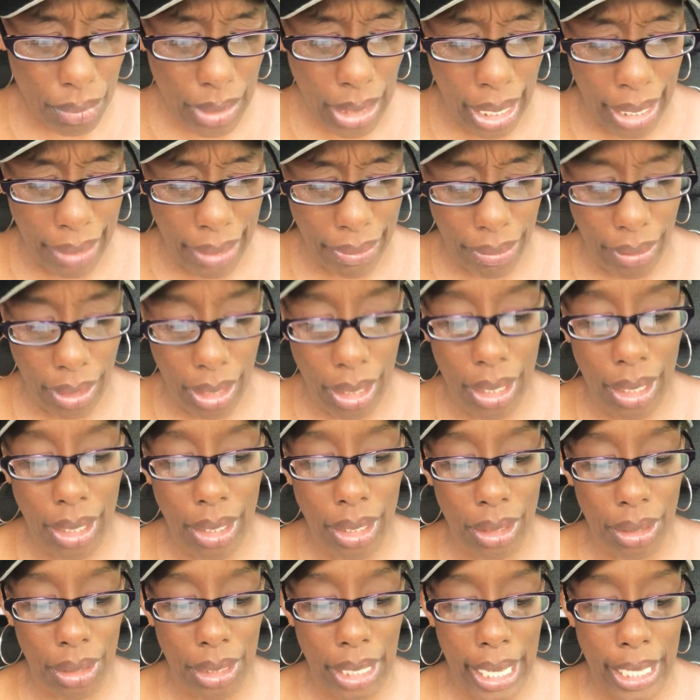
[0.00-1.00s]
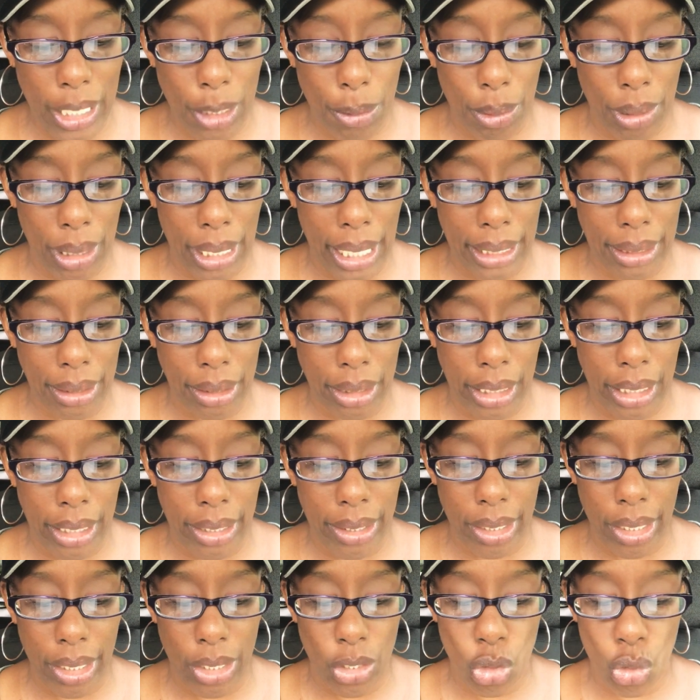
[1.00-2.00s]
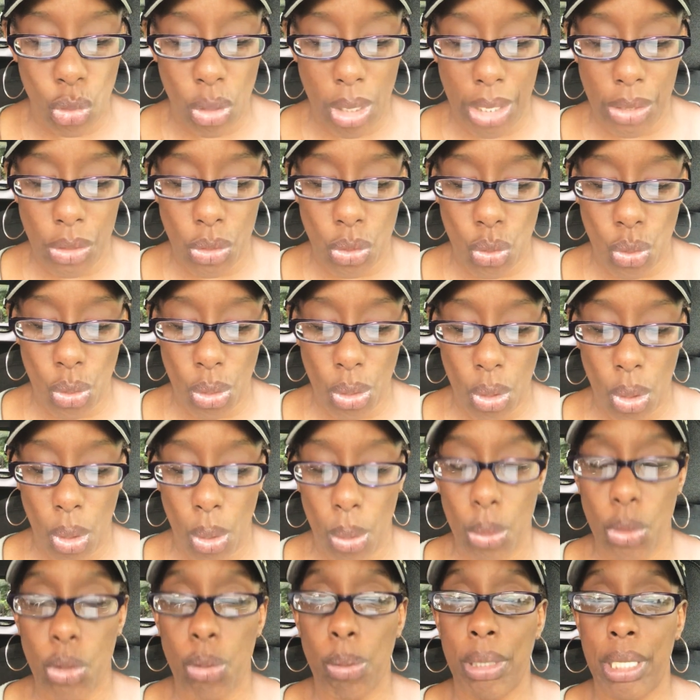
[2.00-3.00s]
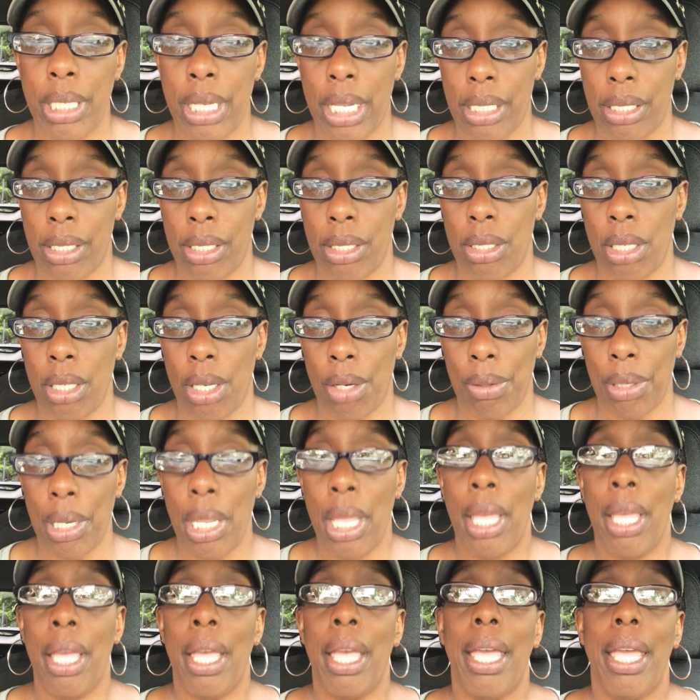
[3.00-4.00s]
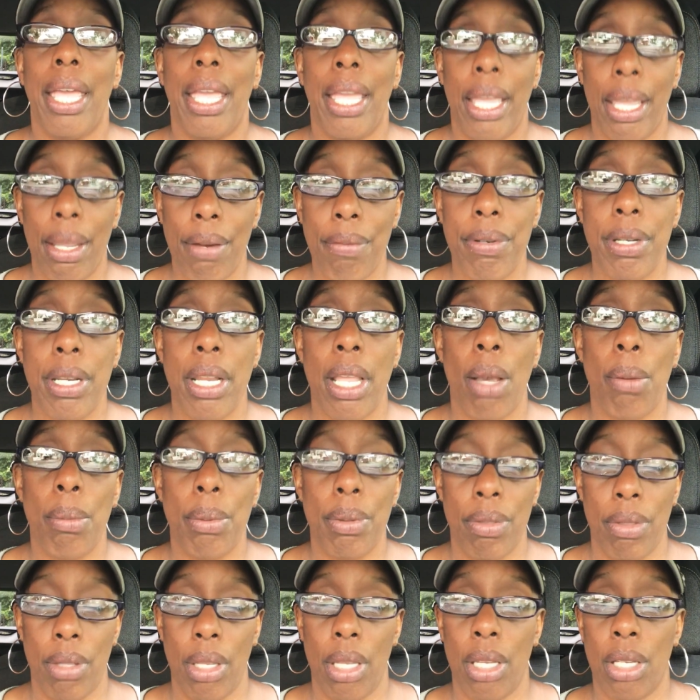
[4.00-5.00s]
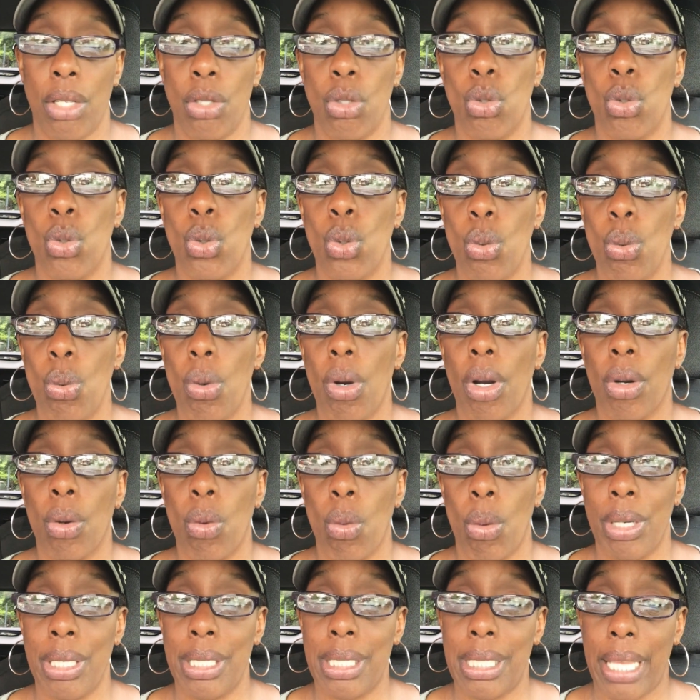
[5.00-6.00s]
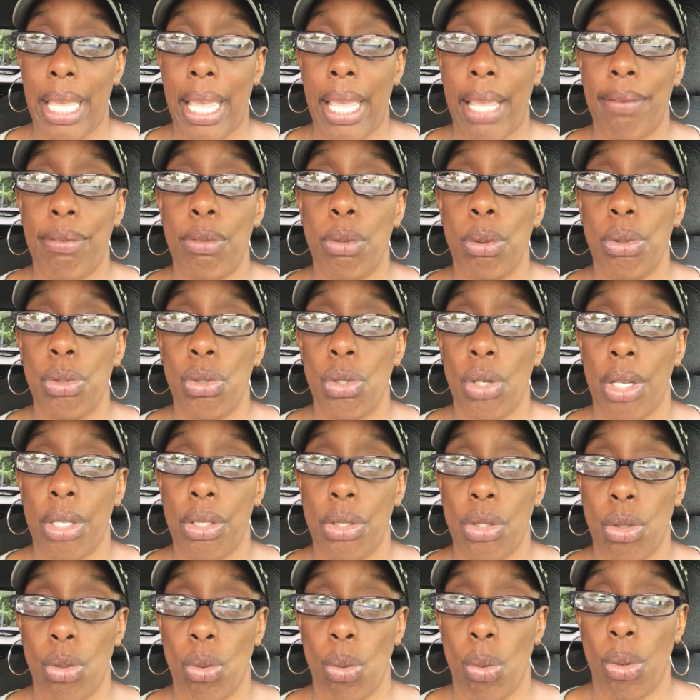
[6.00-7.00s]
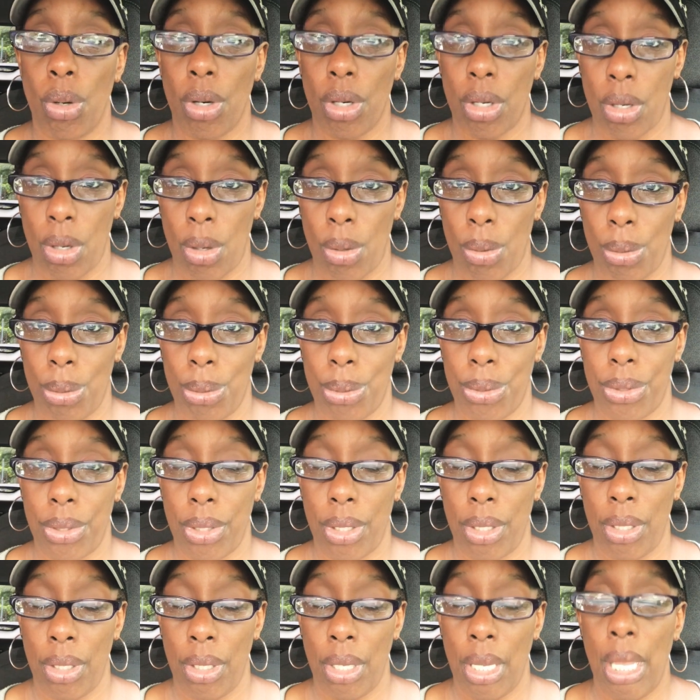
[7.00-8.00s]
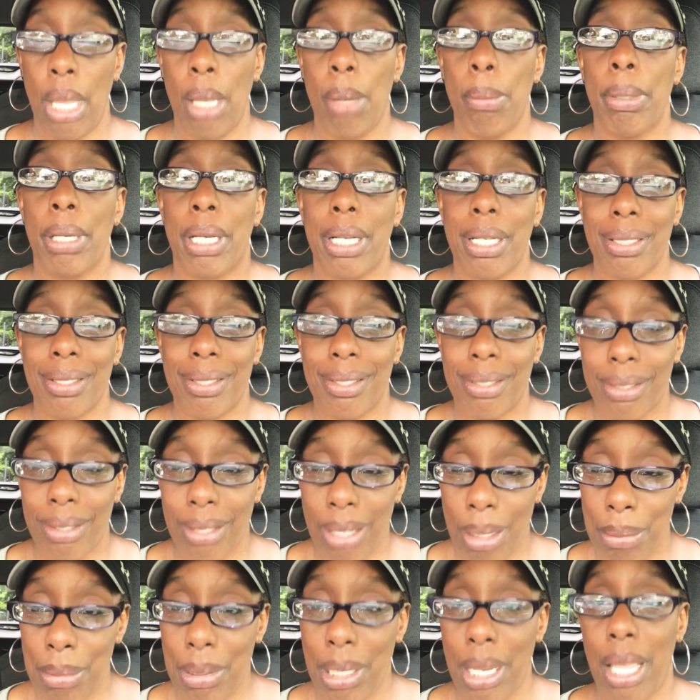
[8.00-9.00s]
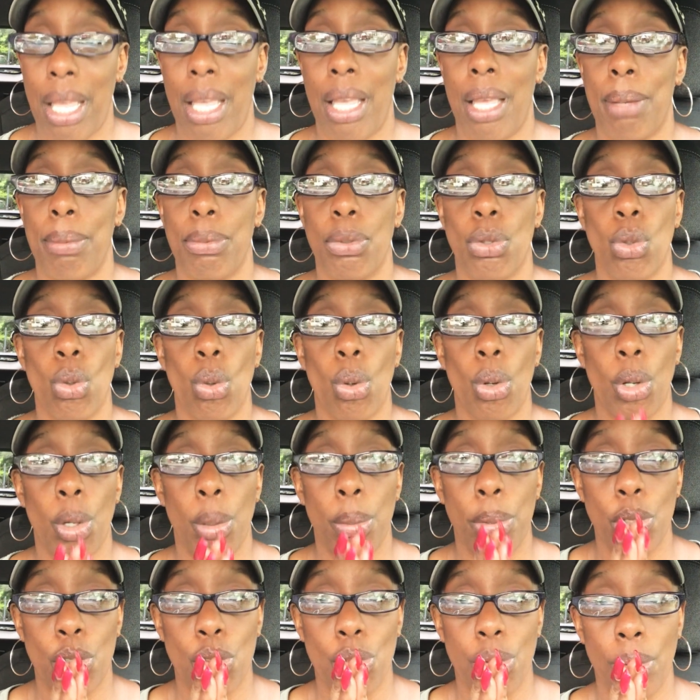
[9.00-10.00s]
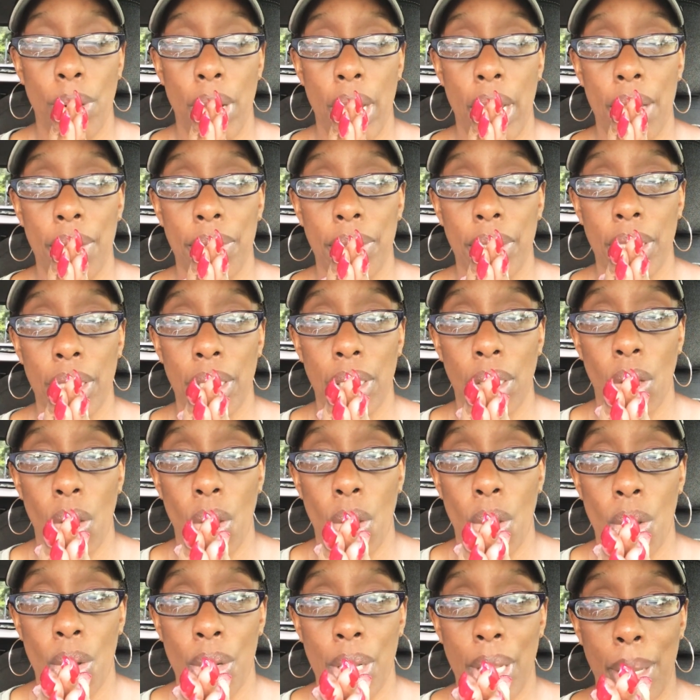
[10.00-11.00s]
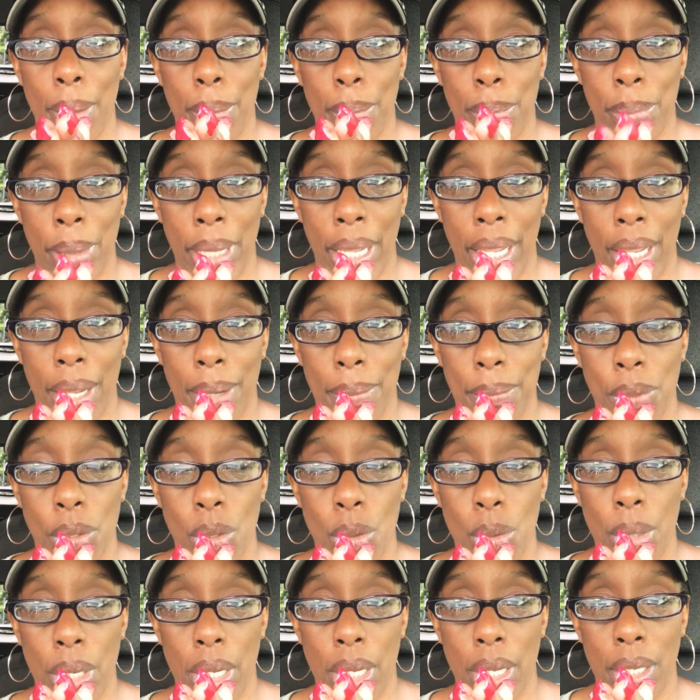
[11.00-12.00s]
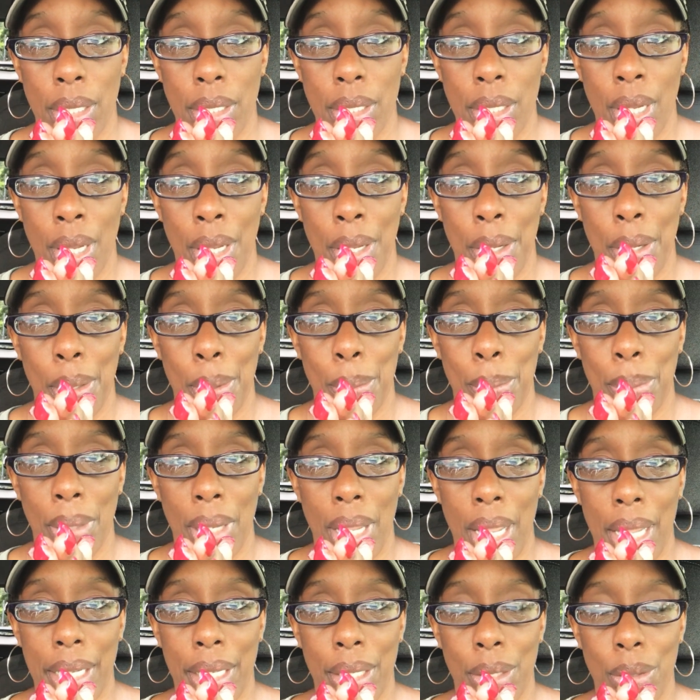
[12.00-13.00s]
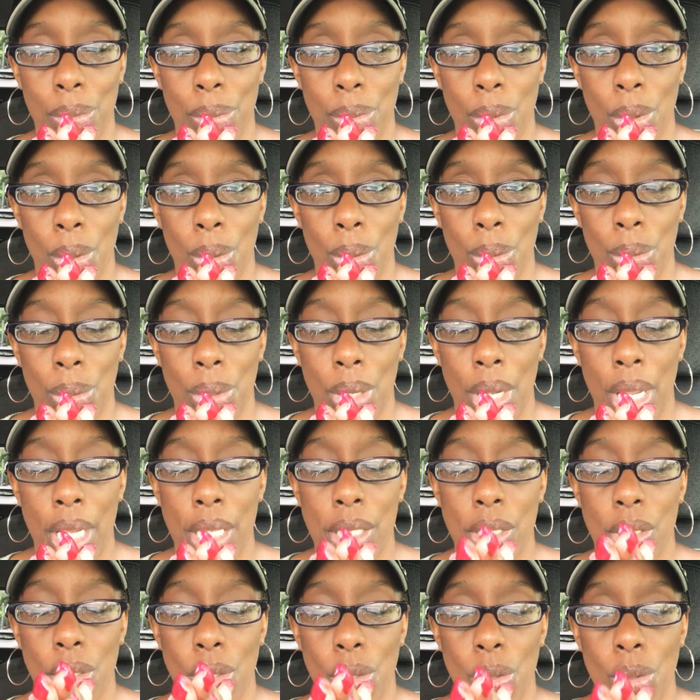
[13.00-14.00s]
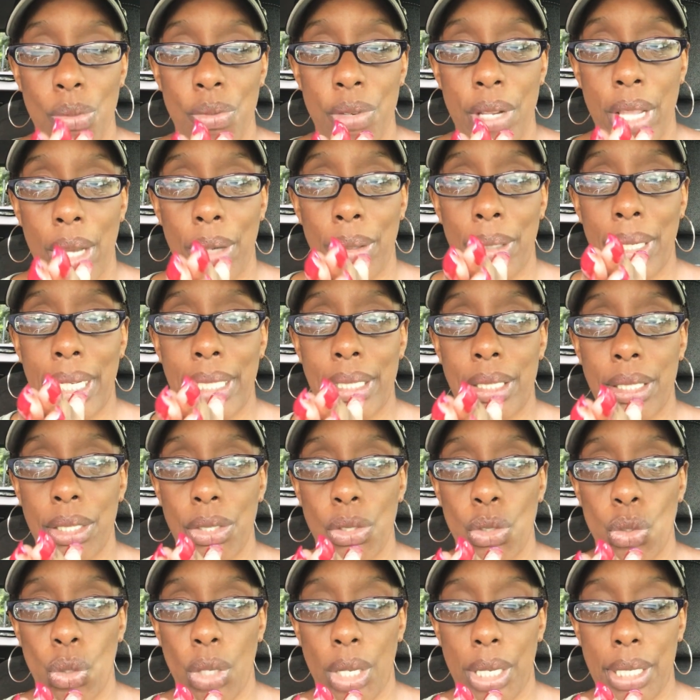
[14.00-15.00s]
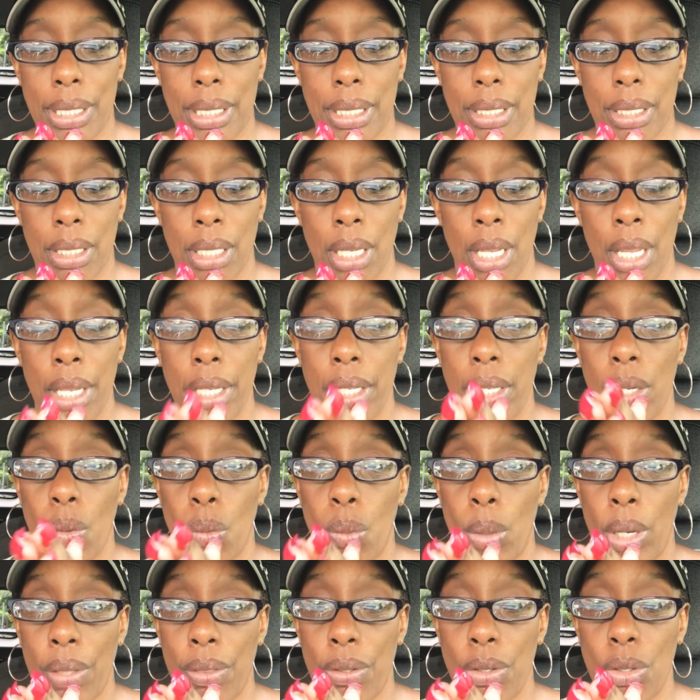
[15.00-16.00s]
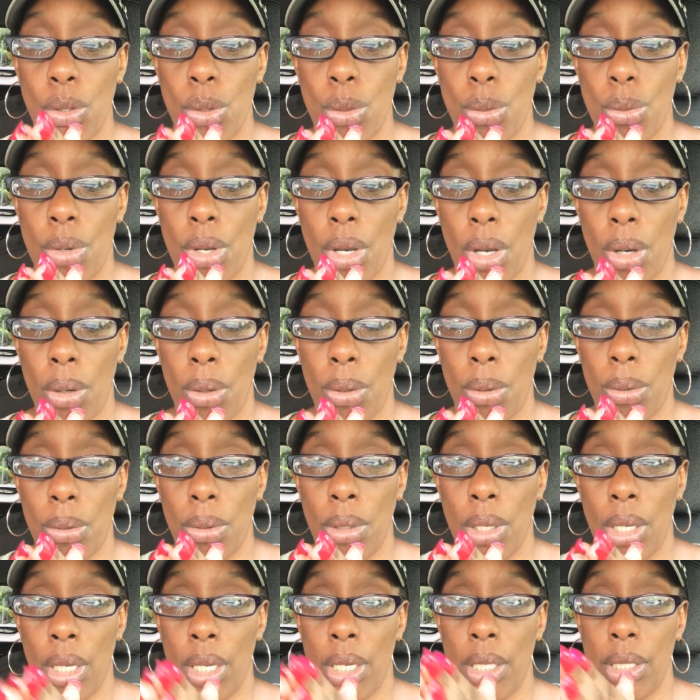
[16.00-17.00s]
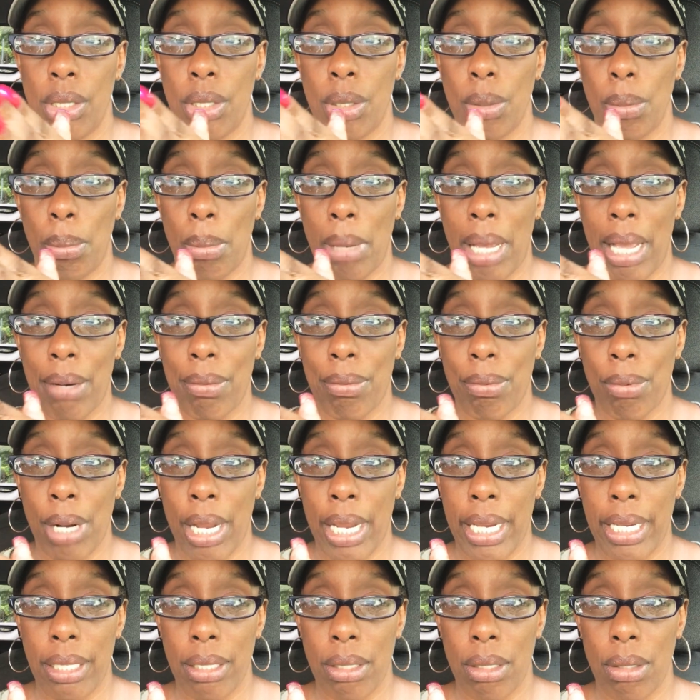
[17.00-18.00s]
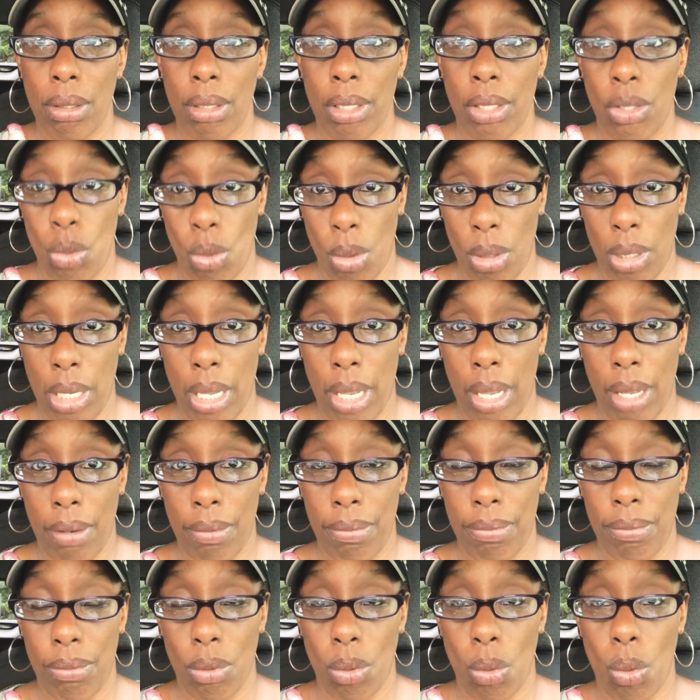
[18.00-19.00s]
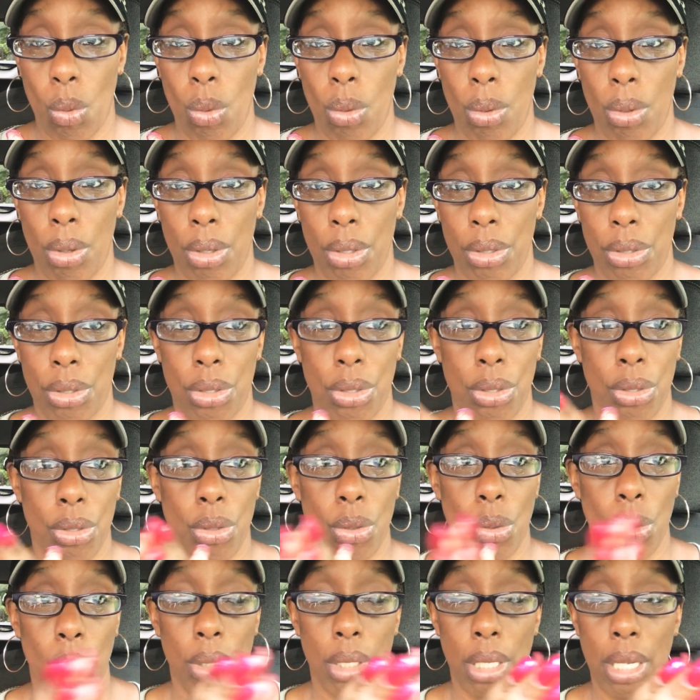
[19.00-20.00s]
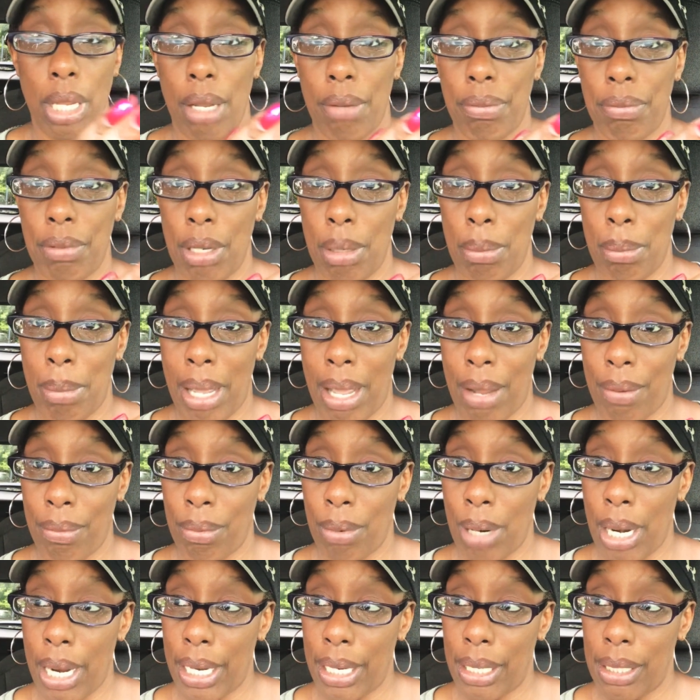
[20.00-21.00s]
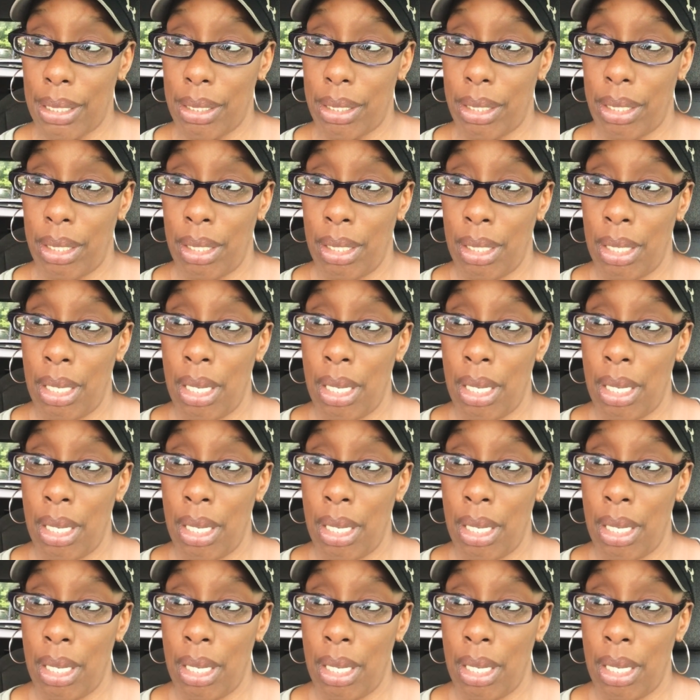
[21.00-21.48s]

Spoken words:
And then last but not least, adjust your goals when necessary. Every now and then you are going to have to adjust your goals, because sometimes you're going to be traveling along and bam, you hit a block in the road. So you've now got to adjust. Now, whether you go to my right and your left, or to your left and my right,